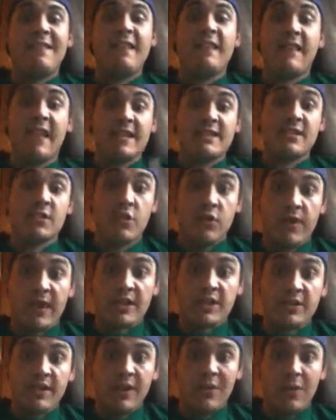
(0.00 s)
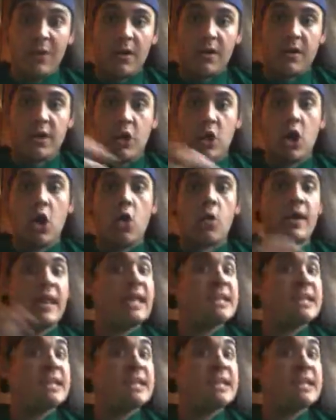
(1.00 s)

that's the direction they wanted to go,